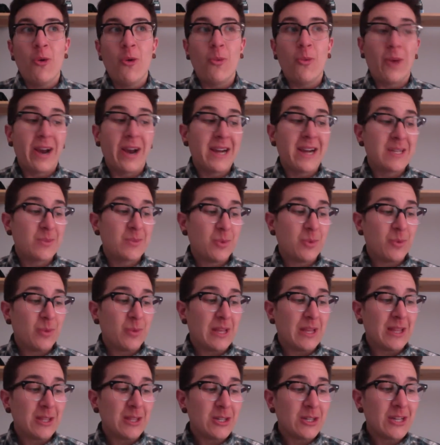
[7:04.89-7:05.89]
Whereas when
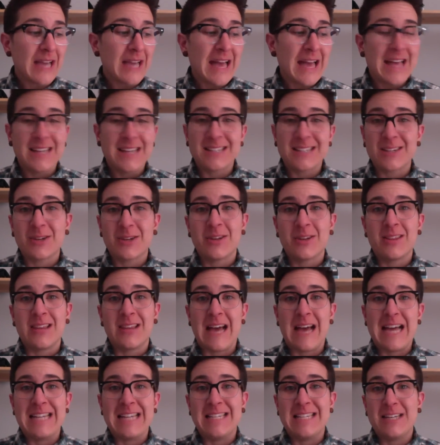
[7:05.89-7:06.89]
we look at
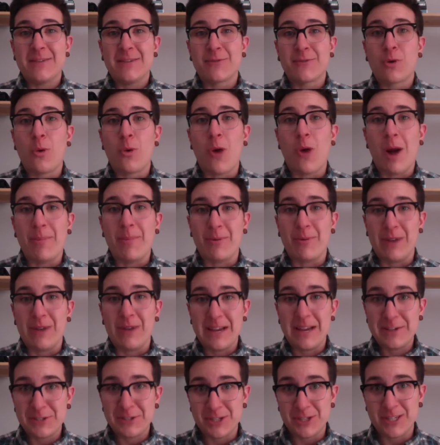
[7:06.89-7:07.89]
the idea of
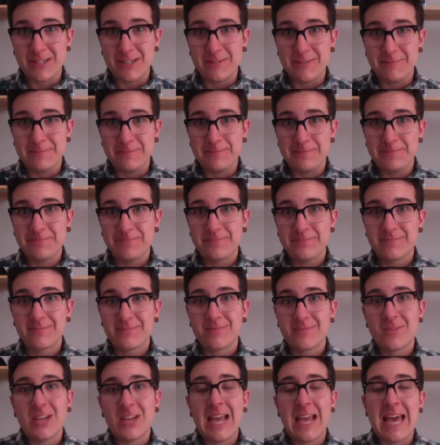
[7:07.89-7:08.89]
cooperation
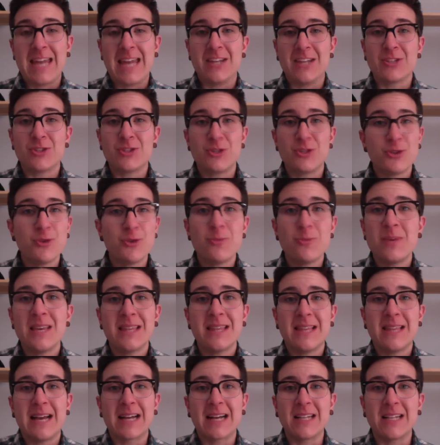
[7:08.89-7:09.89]
and
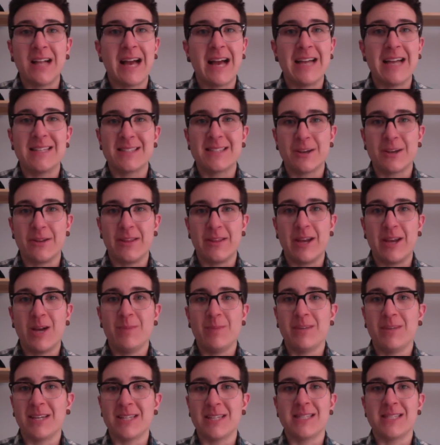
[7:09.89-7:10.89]
assuming that clients are there
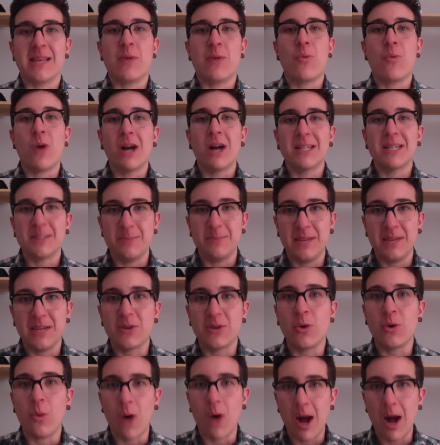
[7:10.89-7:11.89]
because they want to be
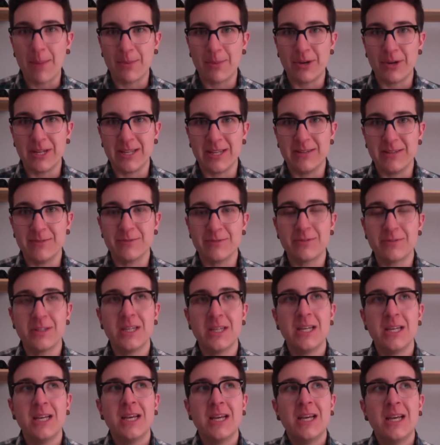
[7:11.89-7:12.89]
cooperative,
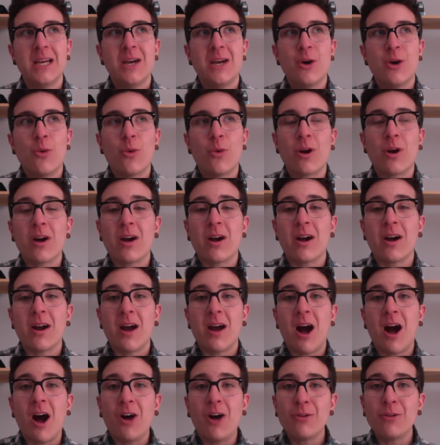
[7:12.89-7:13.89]
we're
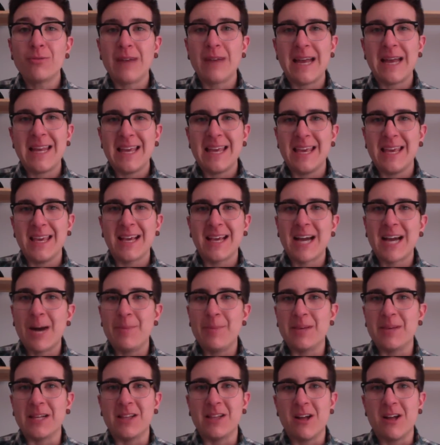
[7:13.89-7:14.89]
already
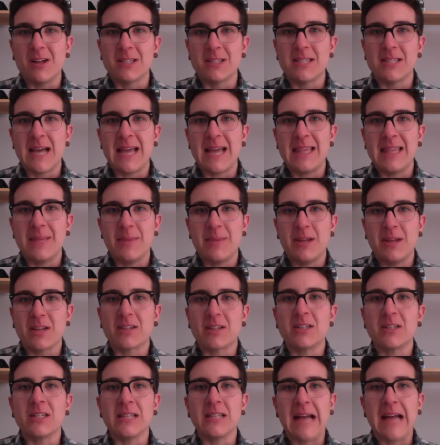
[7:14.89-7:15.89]
coming alongside them in a
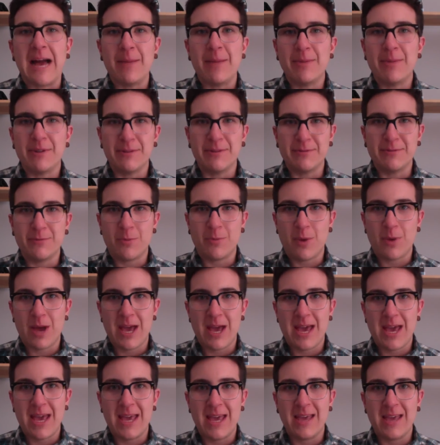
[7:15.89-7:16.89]
collaborative
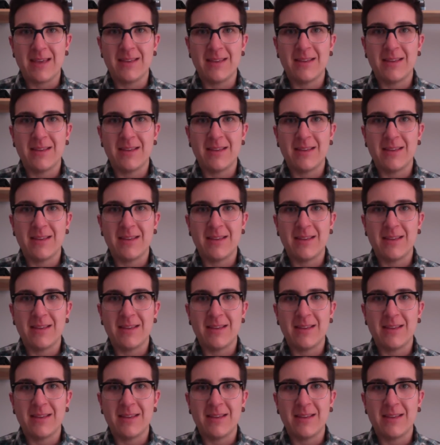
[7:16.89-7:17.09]
way